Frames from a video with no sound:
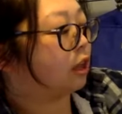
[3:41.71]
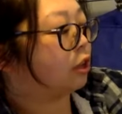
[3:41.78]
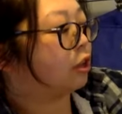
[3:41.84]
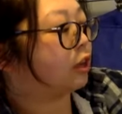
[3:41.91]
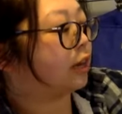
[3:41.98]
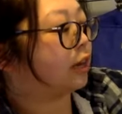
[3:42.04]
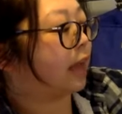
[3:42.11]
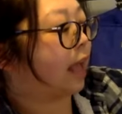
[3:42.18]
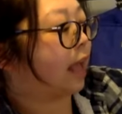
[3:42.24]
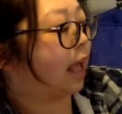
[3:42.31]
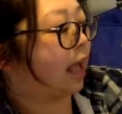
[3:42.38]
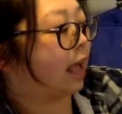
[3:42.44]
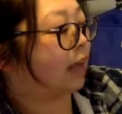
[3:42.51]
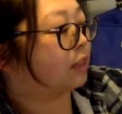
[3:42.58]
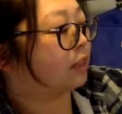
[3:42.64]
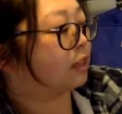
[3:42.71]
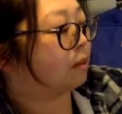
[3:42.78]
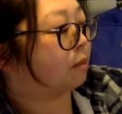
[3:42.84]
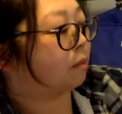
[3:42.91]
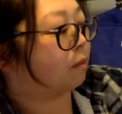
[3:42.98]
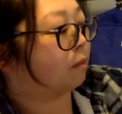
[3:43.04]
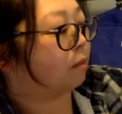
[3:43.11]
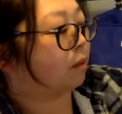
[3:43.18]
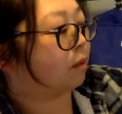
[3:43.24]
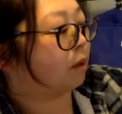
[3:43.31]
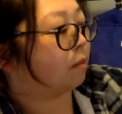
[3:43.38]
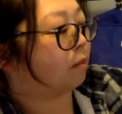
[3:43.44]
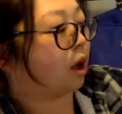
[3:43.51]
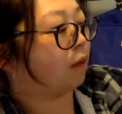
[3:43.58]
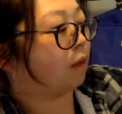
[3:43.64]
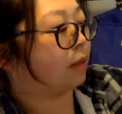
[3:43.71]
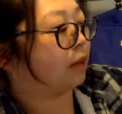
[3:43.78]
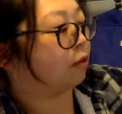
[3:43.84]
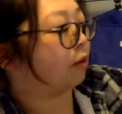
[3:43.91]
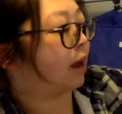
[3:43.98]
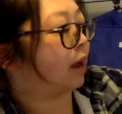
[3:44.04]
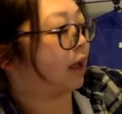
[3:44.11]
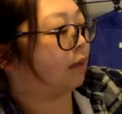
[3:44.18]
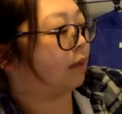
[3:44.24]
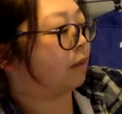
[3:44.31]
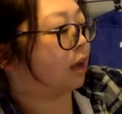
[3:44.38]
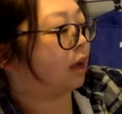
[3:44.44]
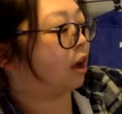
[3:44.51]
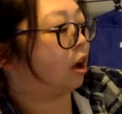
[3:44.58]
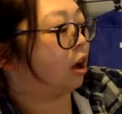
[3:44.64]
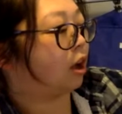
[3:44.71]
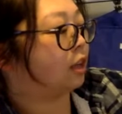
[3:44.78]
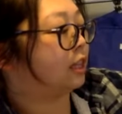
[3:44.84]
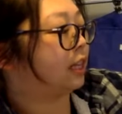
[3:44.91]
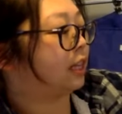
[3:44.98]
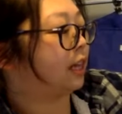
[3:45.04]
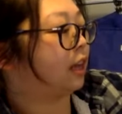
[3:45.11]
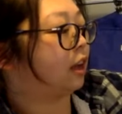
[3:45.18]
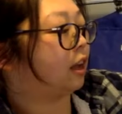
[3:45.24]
you can ask mommy, grandma, auntie,